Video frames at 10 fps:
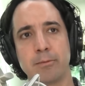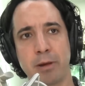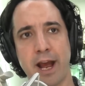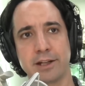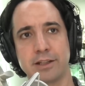
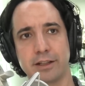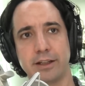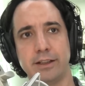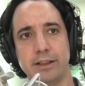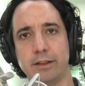
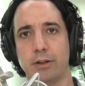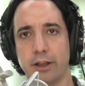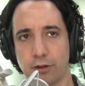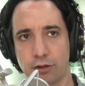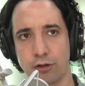capacity
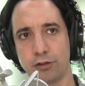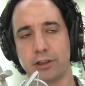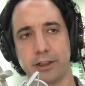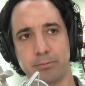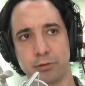either
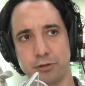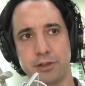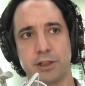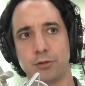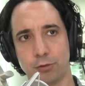currently
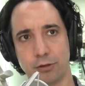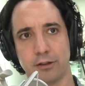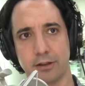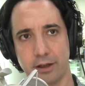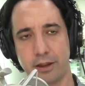producing
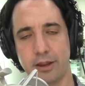or uh,